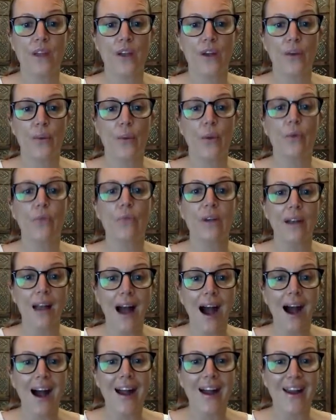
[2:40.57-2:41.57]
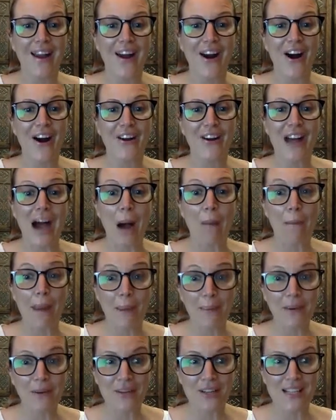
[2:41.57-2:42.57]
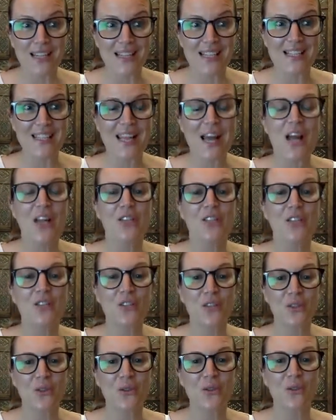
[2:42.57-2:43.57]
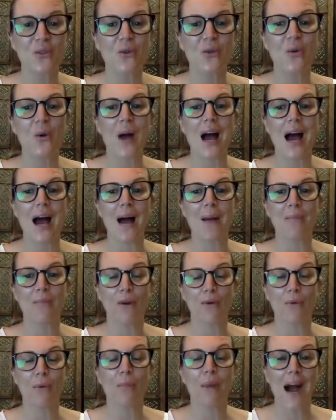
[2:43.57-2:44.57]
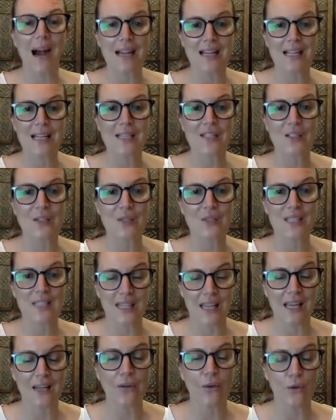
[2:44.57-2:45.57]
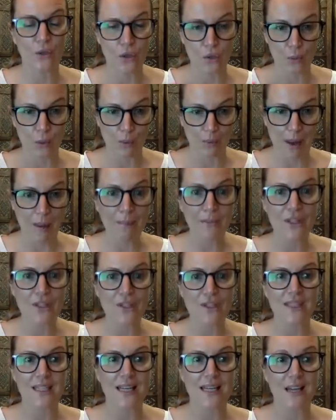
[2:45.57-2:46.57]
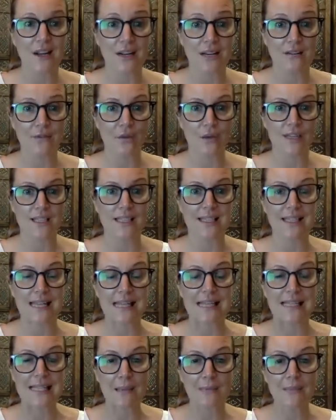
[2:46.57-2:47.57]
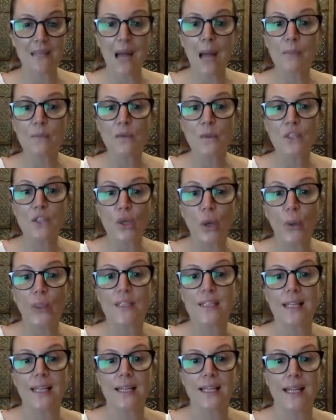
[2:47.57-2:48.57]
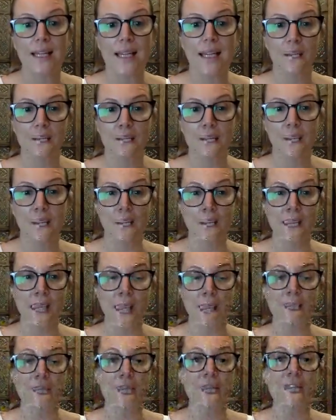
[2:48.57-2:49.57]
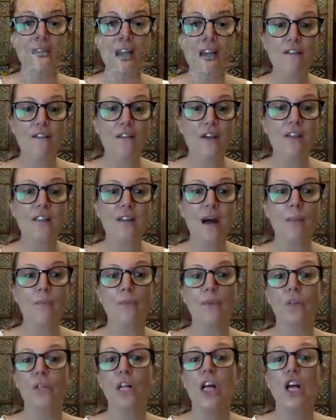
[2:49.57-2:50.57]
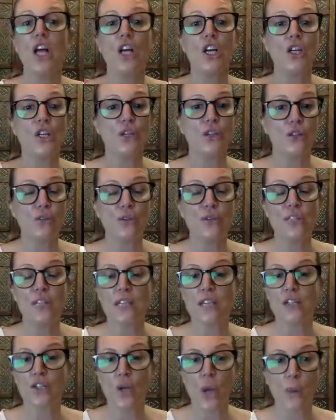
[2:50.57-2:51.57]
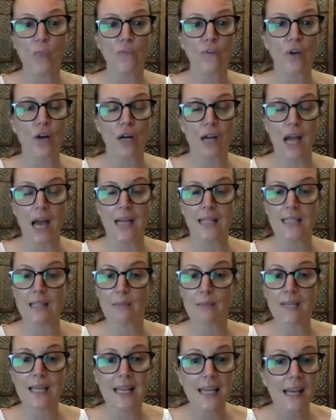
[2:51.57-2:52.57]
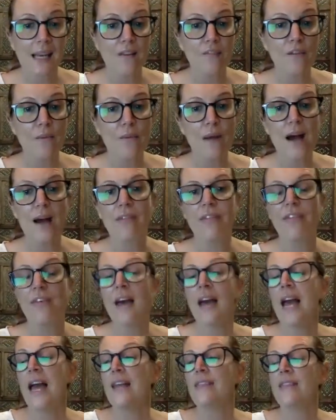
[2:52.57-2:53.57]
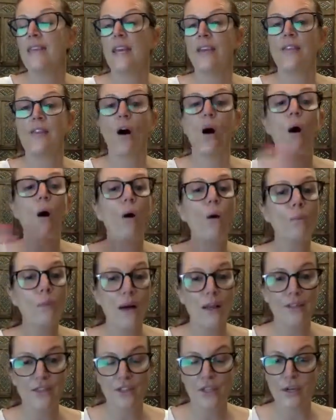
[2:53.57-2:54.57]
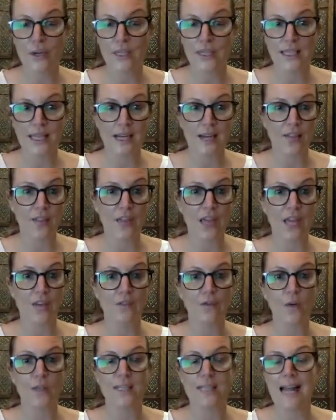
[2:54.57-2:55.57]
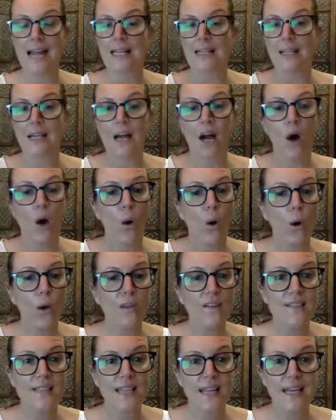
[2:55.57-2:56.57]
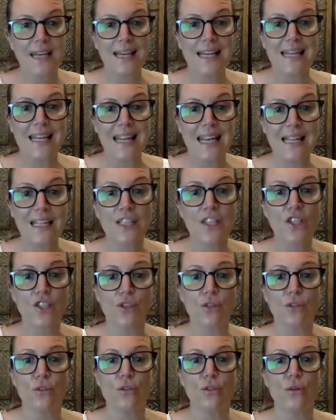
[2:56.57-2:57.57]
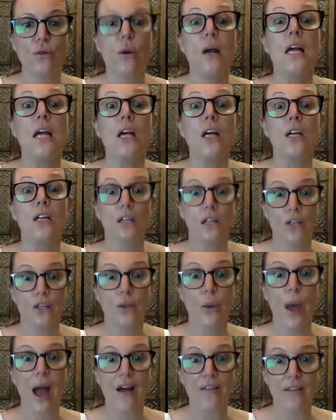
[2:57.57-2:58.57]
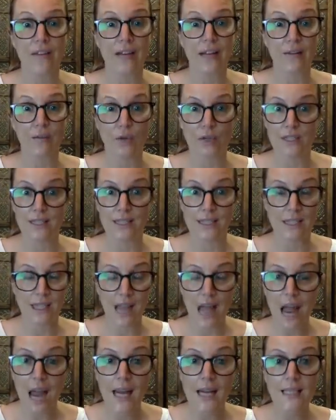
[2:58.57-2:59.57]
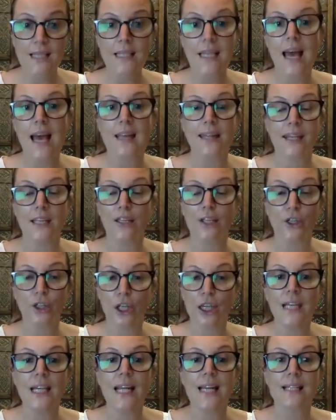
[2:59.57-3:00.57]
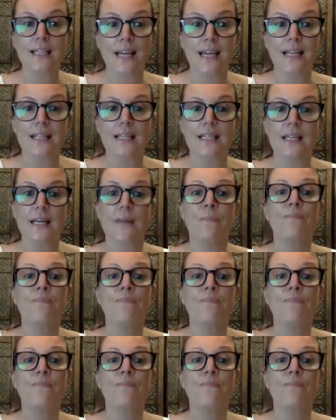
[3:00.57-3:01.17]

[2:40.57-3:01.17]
rely on our memories to remind us to send or to remember to send out invoices, and sometimes we don't send it out on time. So say, for example, you did a job for a client at the beginning of the month, then the whole month you don't send out the invoice, and all of a sudden it hits you, you haven't invoiced this client, and then 30 days later